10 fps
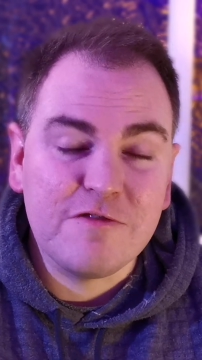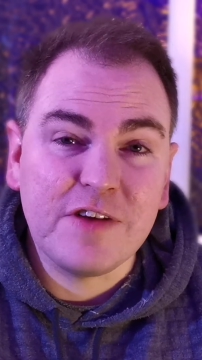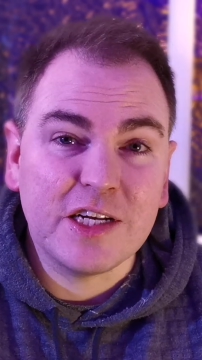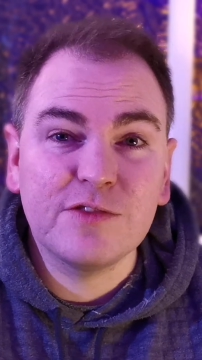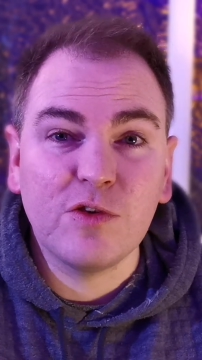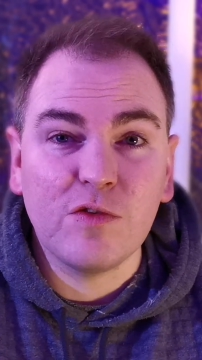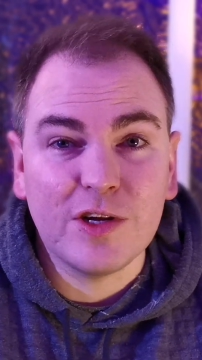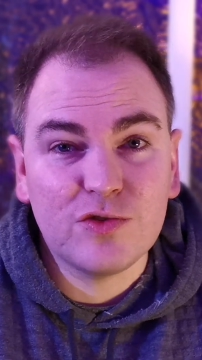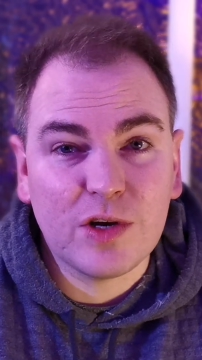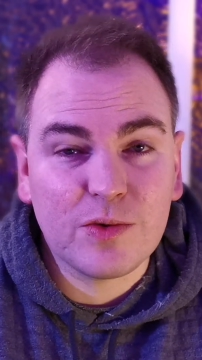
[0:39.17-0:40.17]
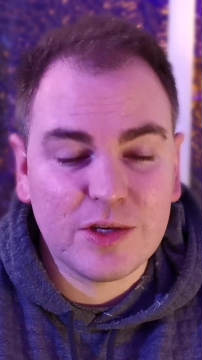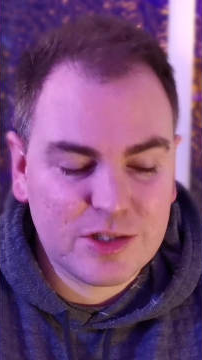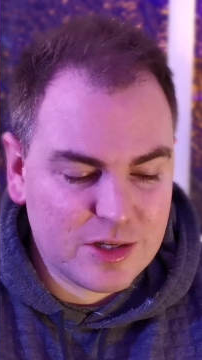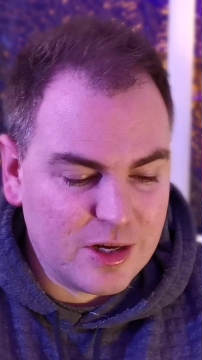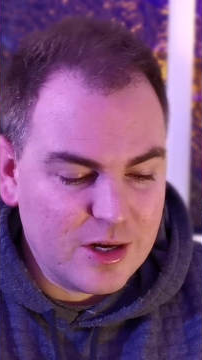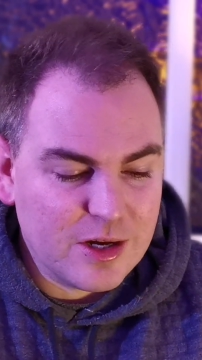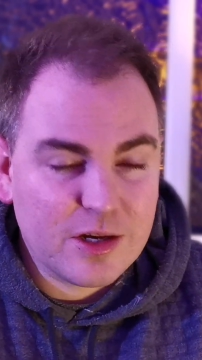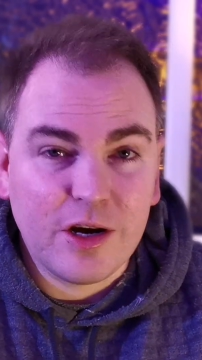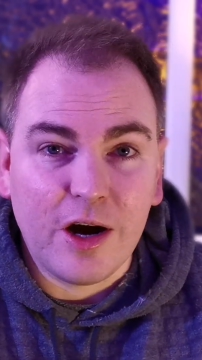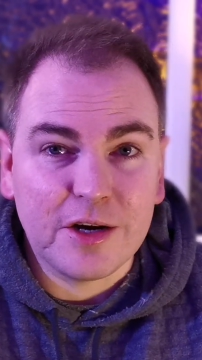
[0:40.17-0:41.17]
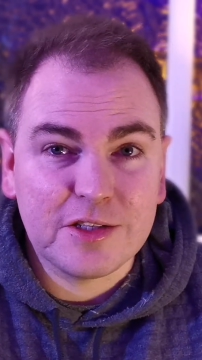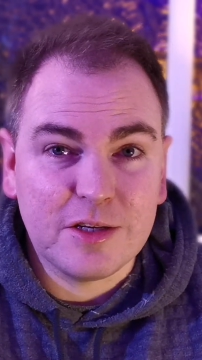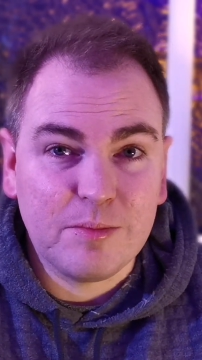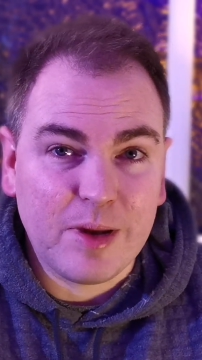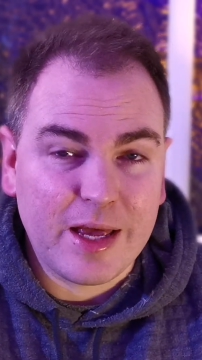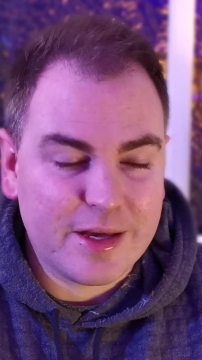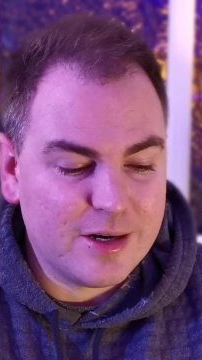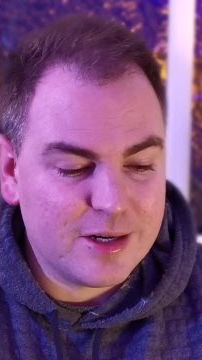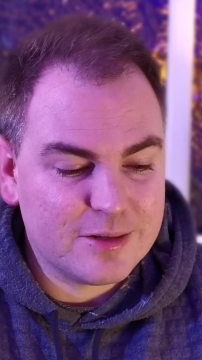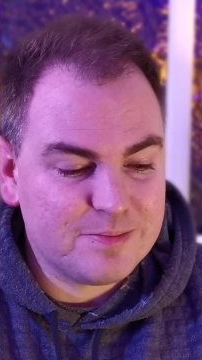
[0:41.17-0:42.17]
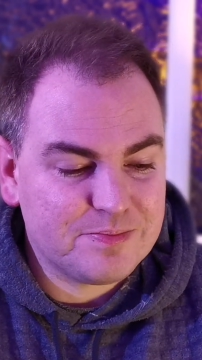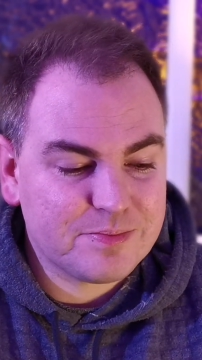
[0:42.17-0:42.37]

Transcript: Vent for ventriloquist, card as in playing card.